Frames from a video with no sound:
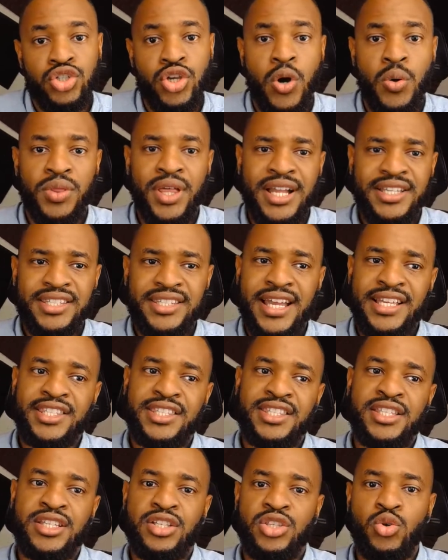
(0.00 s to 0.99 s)
So
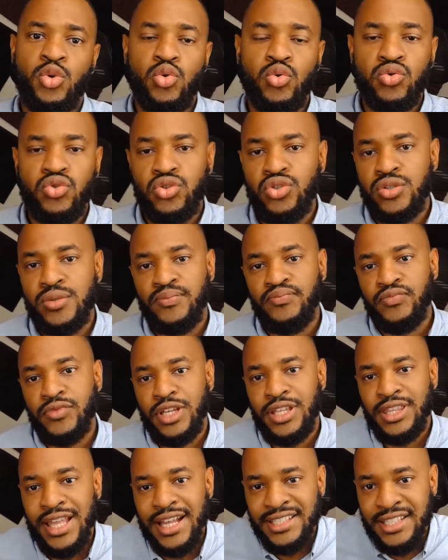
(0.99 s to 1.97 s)
that's the news.
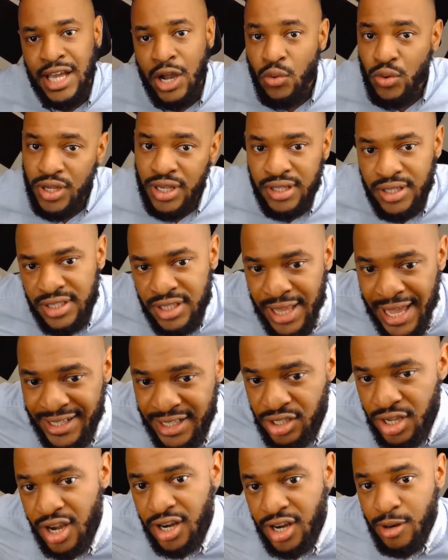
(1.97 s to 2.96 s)
That's how we
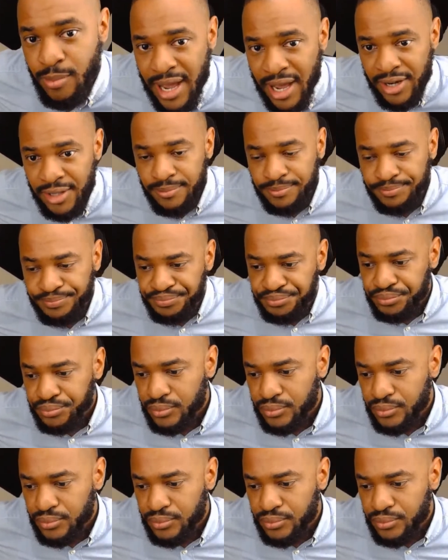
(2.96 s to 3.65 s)
like to talk about it.